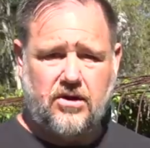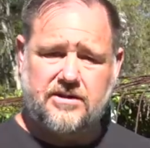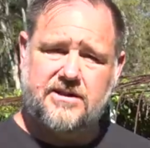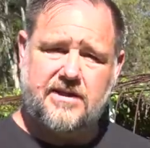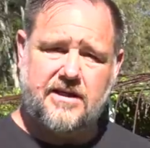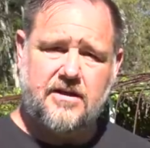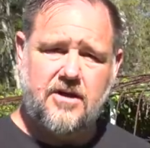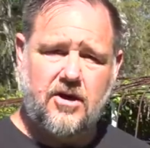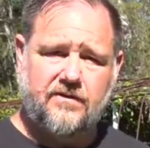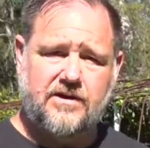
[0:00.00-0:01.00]
onset
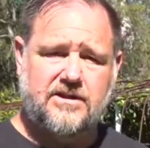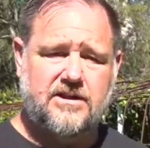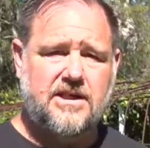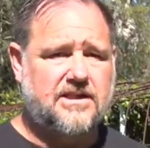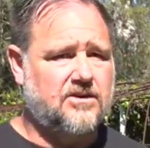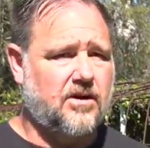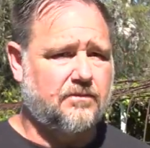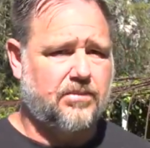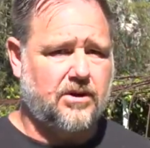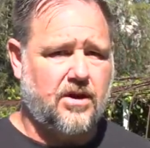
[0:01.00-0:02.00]
of disease
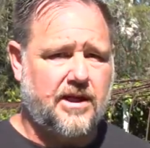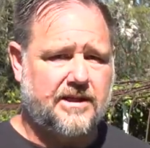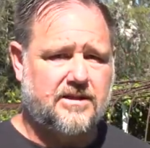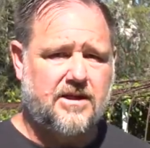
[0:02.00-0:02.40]
like blight